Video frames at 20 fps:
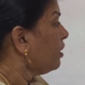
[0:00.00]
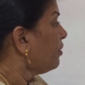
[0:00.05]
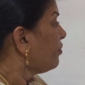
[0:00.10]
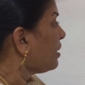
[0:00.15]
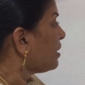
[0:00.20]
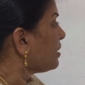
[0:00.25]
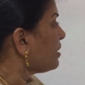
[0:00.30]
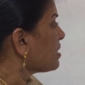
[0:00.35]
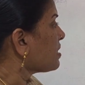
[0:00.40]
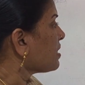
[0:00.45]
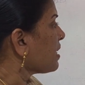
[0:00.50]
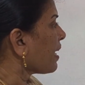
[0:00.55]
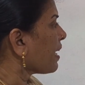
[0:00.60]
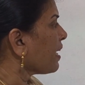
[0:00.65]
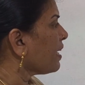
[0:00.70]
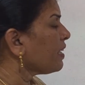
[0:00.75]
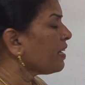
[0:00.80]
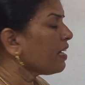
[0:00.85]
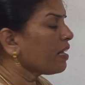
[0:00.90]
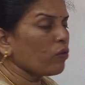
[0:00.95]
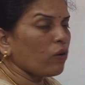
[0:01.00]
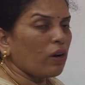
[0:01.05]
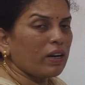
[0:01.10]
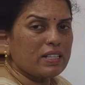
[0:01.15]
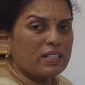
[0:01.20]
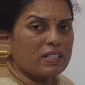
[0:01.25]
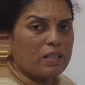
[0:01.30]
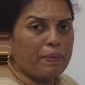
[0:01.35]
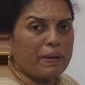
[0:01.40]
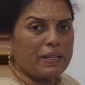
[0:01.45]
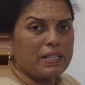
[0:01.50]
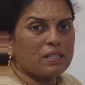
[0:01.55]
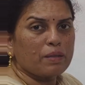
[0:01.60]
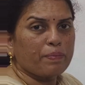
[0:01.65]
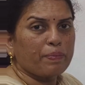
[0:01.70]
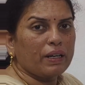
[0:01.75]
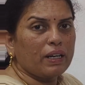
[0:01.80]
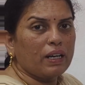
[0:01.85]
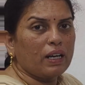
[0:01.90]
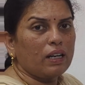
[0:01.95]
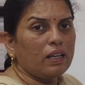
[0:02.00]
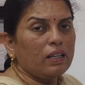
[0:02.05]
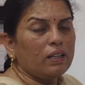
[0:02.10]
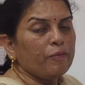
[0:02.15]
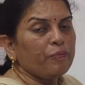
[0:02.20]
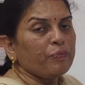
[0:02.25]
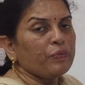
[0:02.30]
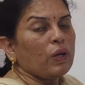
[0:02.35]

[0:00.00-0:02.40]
For the second year, what is the principal?